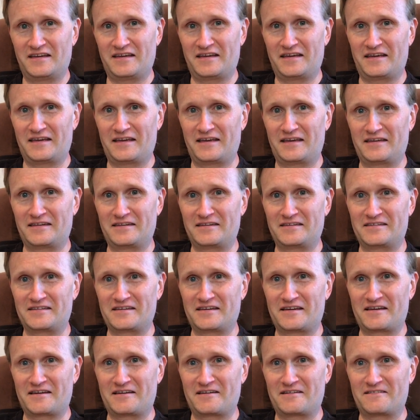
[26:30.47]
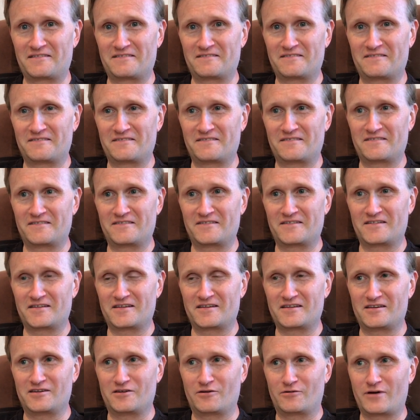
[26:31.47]
and uh,
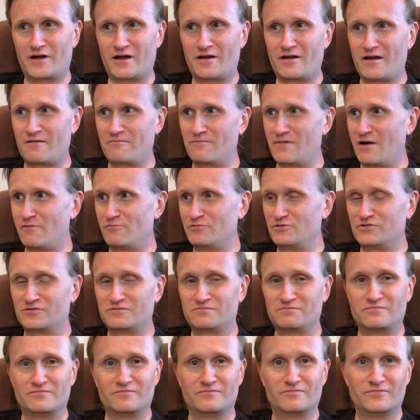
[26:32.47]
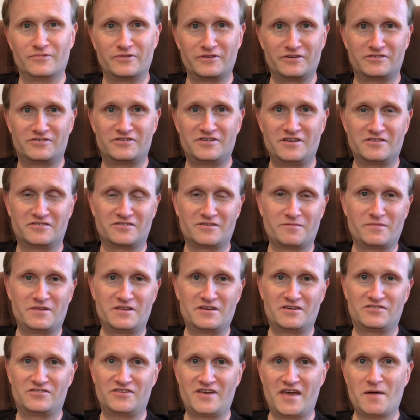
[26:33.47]
you know I, I was seeing some of
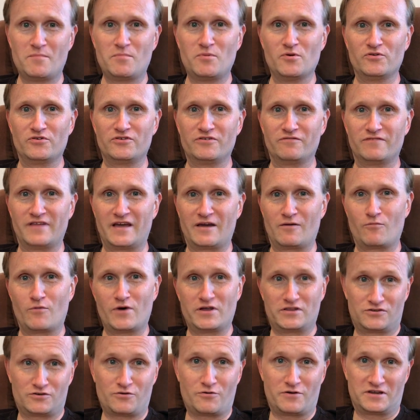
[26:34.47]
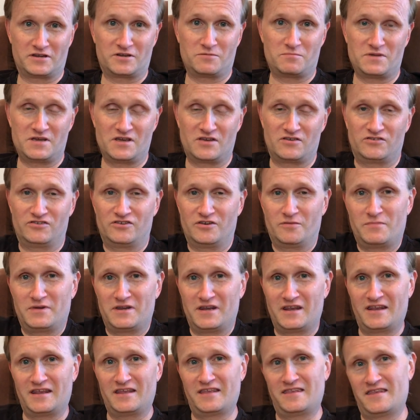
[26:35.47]
the examples of like what's going to be
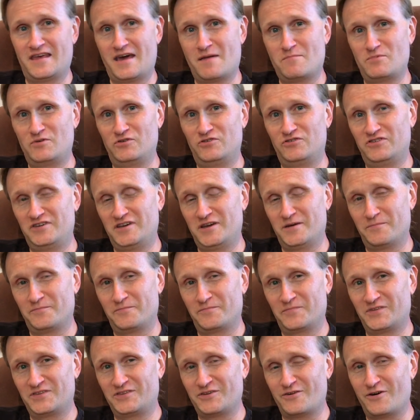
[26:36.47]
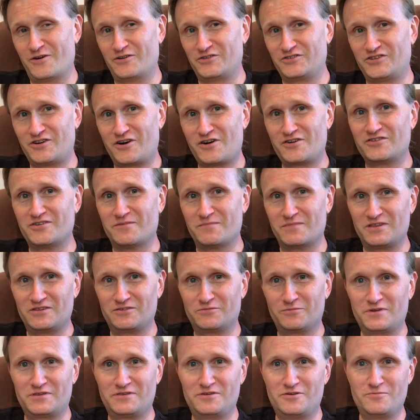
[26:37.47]
exhibited in that museum. So I'll share some of
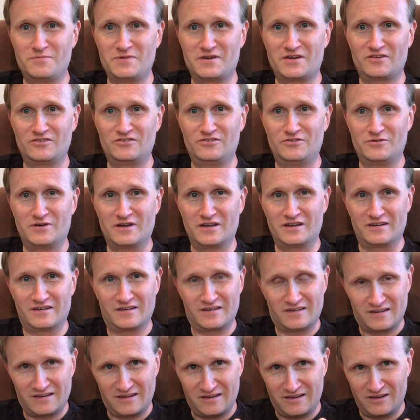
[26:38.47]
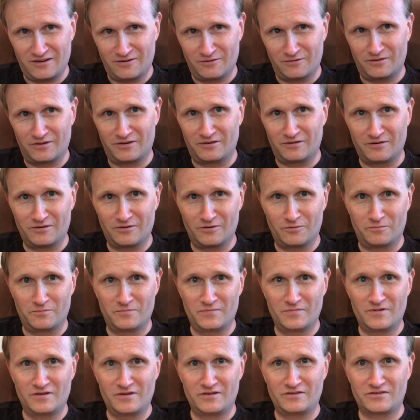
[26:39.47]
these with you because you can you know the, the
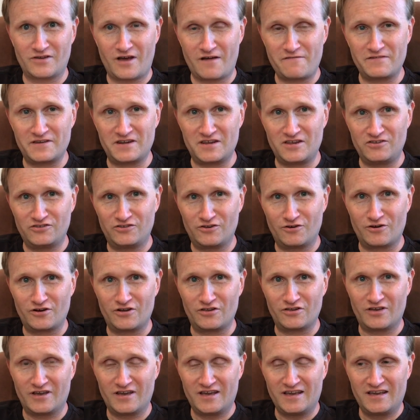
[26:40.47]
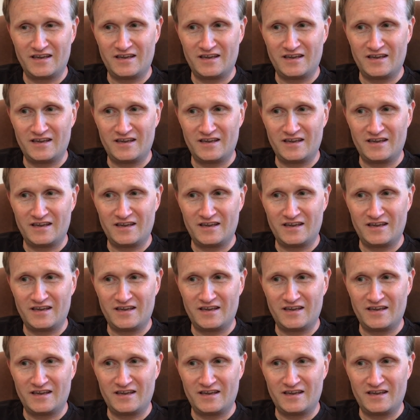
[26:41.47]
it's often easier to